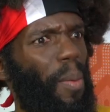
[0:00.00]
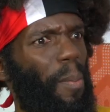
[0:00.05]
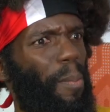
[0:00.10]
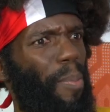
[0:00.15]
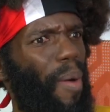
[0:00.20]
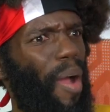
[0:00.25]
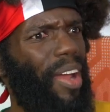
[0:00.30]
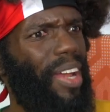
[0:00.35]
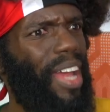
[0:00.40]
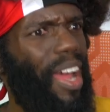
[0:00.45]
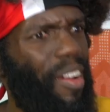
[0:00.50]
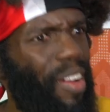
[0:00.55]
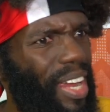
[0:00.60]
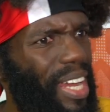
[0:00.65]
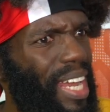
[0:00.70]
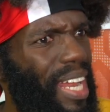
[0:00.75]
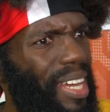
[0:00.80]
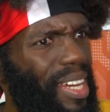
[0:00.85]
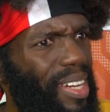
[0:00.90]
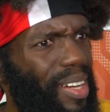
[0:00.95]

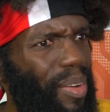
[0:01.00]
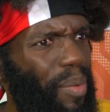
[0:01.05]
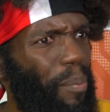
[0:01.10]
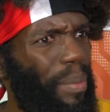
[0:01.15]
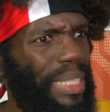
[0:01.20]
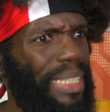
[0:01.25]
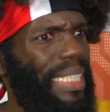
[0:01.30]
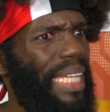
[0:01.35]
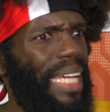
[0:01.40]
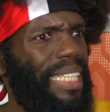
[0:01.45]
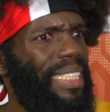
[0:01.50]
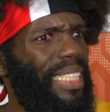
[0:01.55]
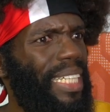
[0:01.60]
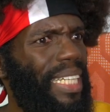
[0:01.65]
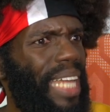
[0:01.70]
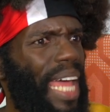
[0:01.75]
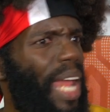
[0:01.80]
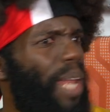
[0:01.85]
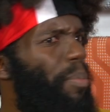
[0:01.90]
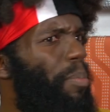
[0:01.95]
Bothering? Mr.
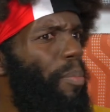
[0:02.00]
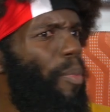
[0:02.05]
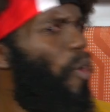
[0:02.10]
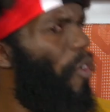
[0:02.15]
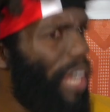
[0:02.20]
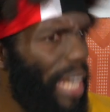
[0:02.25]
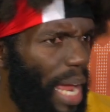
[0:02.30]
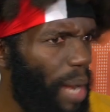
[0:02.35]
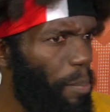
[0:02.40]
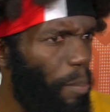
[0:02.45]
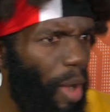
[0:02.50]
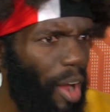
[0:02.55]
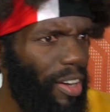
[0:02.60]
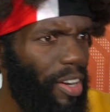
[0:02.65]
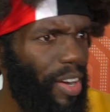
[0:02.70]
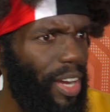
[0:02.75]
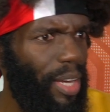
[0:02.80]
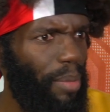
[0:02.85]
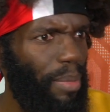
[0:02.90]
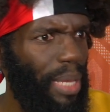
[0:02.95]
S.E.A, that more than
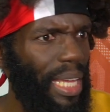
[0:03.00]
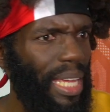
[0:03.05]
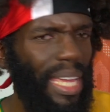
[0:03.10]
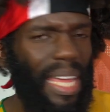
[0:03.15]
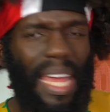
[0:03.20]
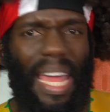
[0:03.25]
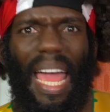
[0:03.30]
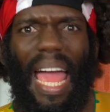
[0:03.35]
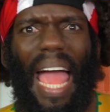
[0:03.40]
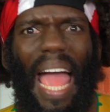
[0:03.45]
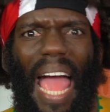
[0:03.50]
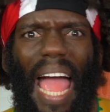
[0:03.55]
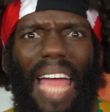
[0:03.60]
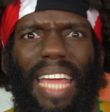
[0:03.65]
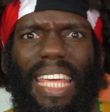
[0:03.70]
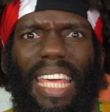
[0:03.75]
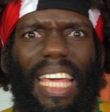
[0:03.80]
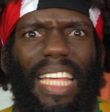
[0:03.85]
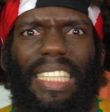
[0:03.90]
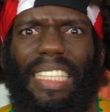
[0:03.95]
bothering me. I
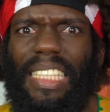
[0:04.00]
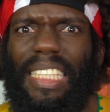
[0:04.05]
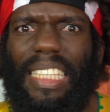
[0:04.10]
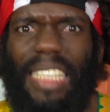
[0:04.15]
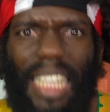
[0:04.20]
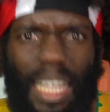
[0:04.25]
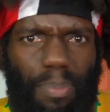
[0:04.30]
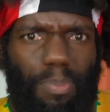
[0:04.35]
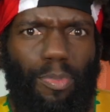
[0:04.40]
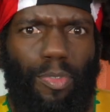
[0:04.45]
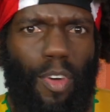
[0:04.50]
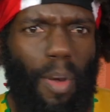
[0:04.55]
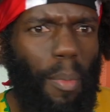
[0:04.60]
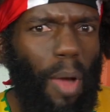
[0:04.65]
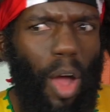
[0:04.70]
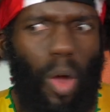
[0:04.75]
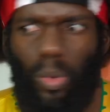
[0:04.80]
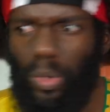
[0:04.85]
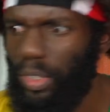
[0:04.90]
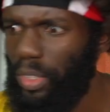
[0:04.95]
ain't sleep for
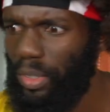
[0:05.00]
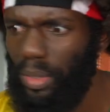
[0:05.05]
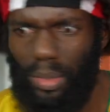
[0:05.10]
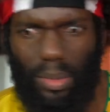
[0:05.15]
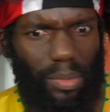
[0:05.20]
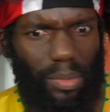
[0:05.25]
about